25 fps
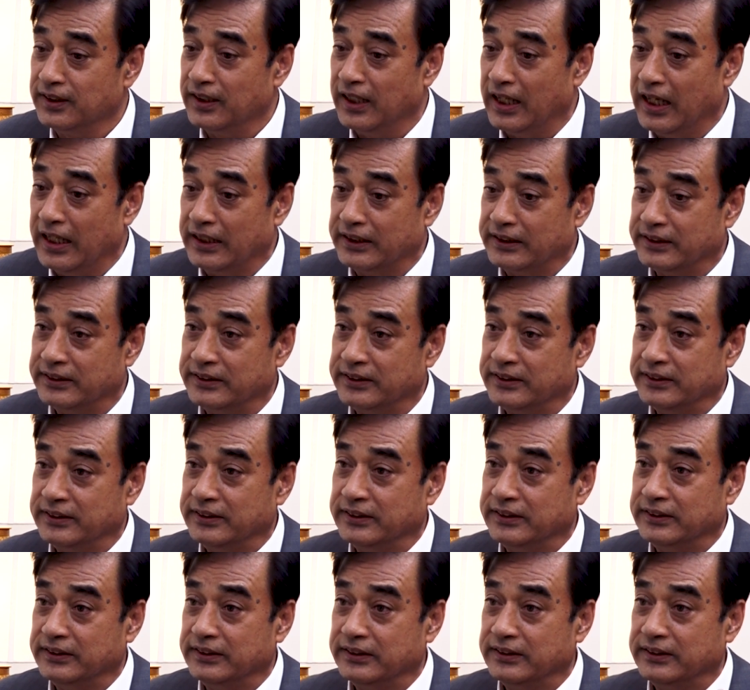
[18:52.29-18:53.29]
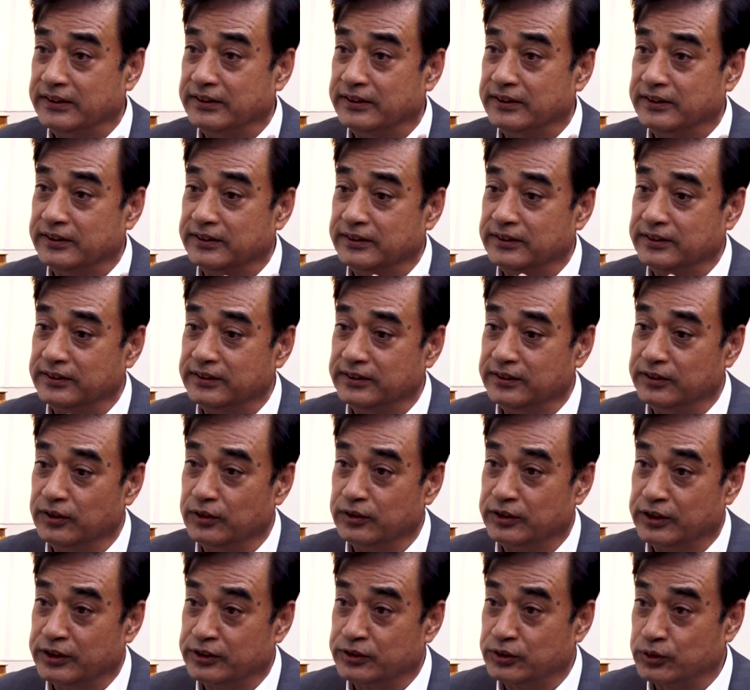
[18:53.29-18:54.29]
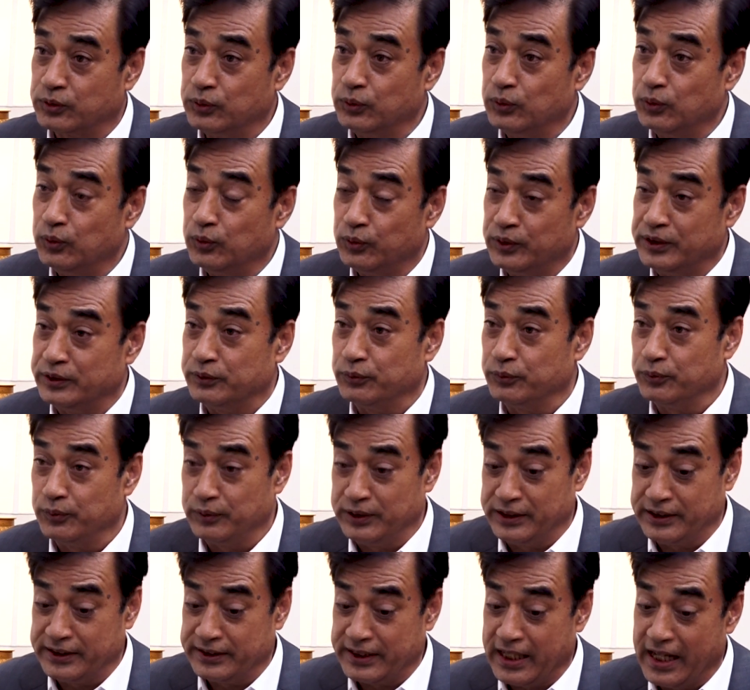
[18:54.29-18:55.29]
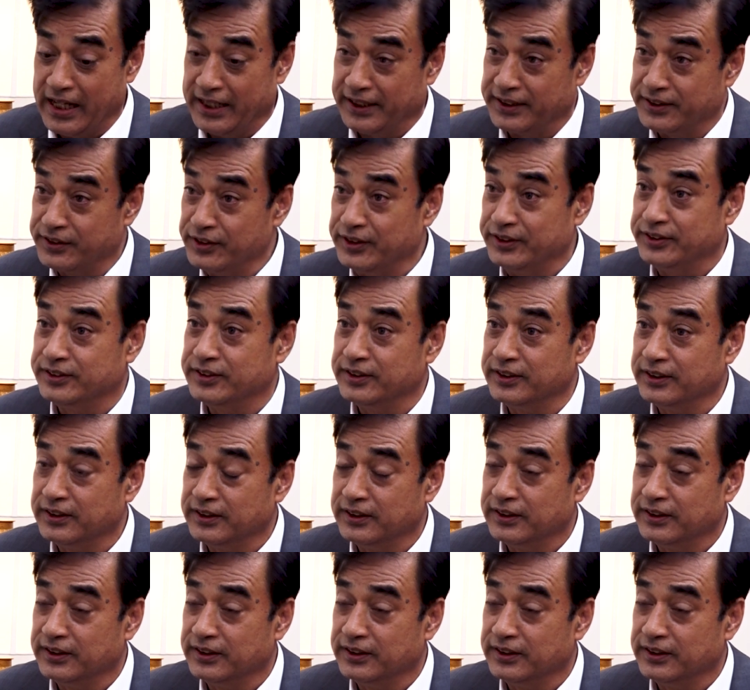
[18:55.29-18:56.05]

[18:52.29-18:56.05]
and the school where I read,